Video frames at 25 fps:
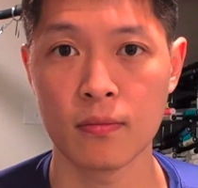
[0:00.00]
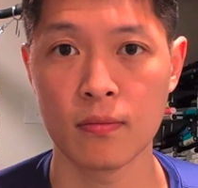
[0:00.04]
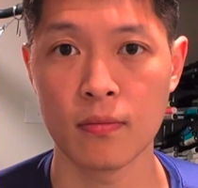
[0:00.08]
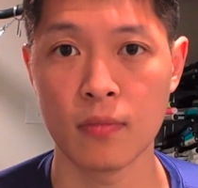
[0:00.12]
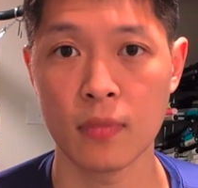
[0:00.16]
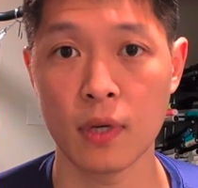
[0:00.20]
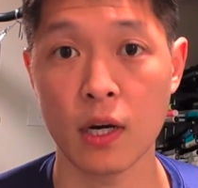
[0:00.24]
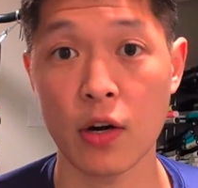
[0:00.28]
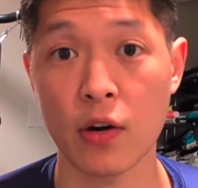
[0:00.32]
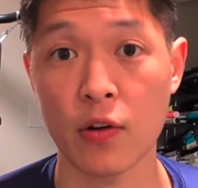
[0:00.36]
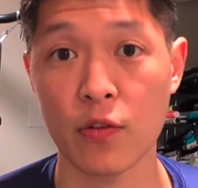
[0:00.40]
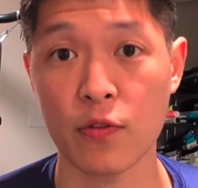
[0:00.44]

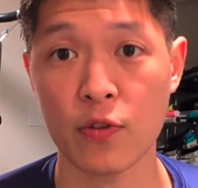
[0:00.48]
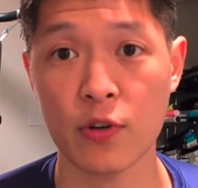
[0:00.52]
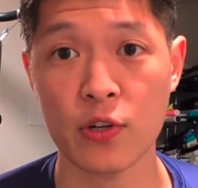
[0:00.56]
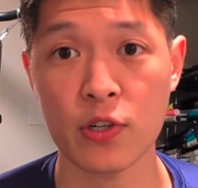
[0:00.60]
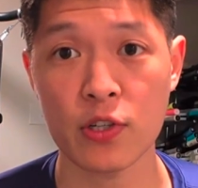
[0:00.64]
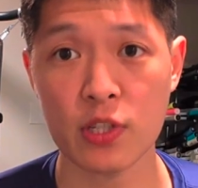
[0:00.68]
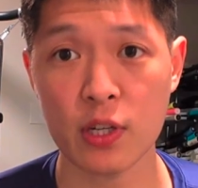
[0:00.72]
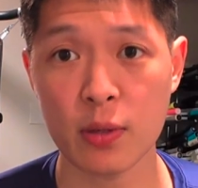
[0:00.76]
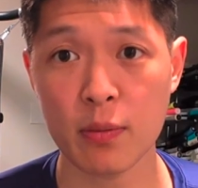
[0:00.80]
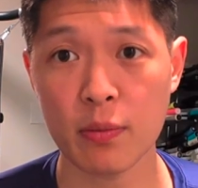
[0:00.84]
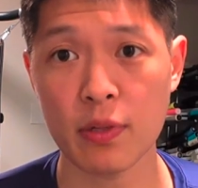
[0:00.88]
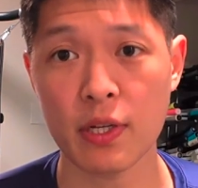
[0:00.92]
All right,
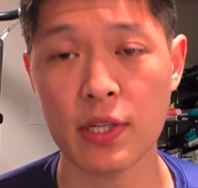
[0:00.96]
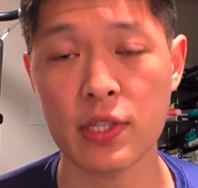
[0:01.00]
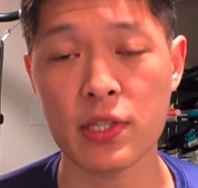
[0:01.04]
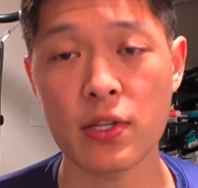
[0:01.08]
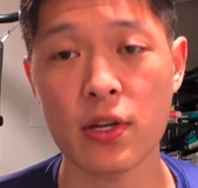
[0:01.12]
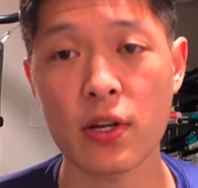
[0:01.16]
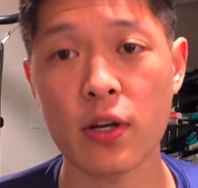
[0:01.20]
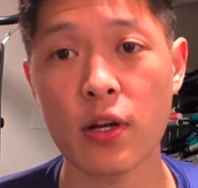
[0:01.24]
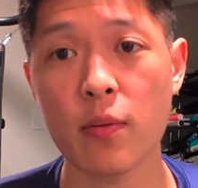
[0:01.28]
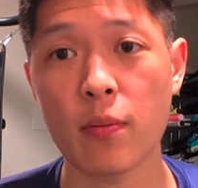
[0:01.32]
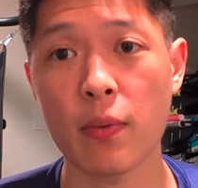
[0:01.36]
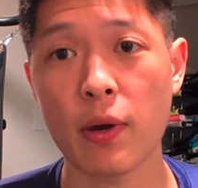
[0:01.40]
first up, let's
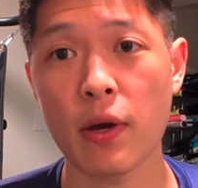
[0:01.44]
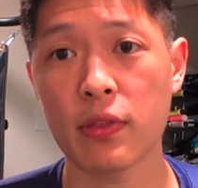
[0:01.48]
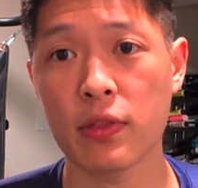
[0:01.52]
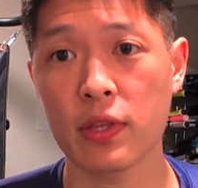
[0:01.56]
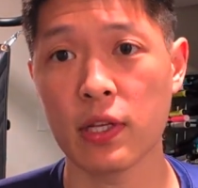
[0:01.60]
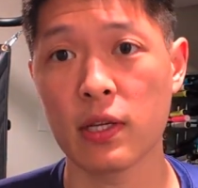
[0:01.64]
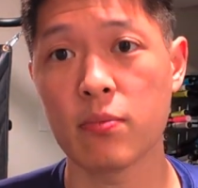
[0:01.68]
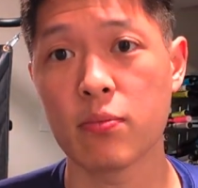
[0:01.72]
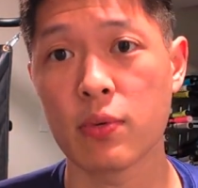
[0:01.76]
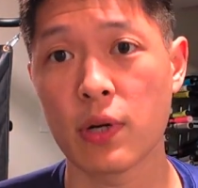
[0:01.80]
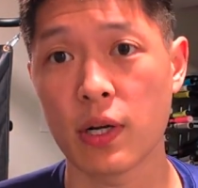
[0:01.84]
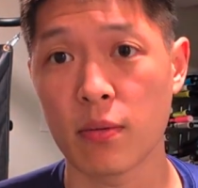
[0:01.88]
talk about
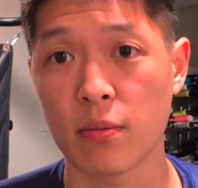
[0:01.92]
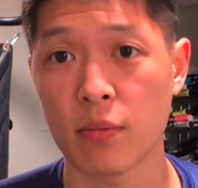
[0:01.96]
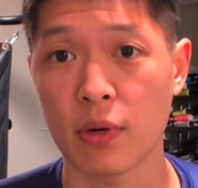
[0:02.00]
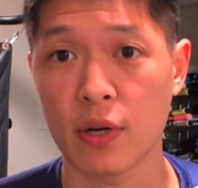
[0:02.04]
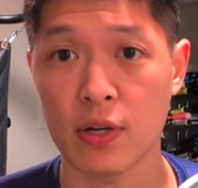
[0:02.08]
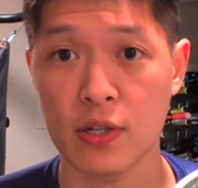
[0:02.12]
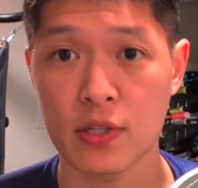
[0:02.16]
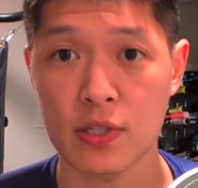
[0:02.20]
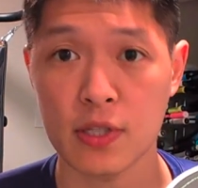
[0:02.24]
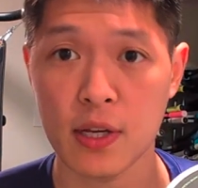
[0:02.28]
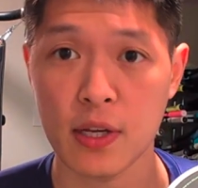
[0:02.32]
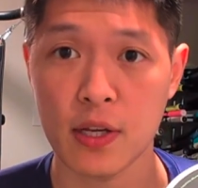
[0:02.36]
the Bread and
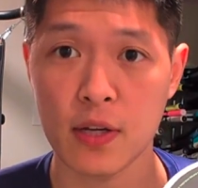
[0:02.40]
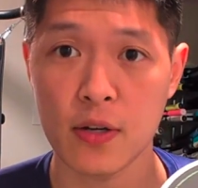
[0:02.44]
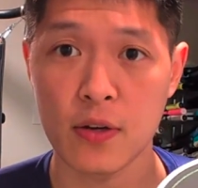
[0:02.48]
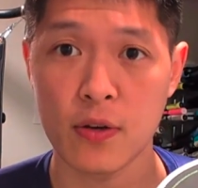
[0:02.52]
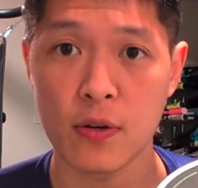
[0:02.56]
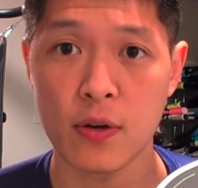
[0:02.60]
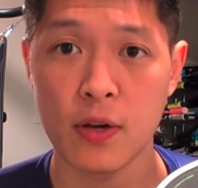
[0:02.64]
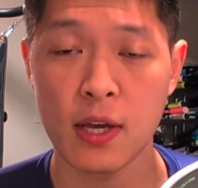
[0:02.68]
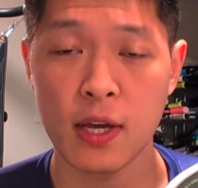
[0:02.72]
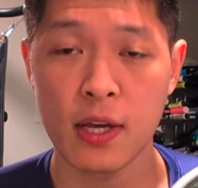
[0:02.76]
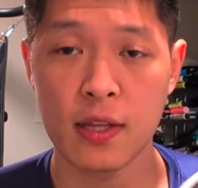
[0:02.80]
Butter Psycho.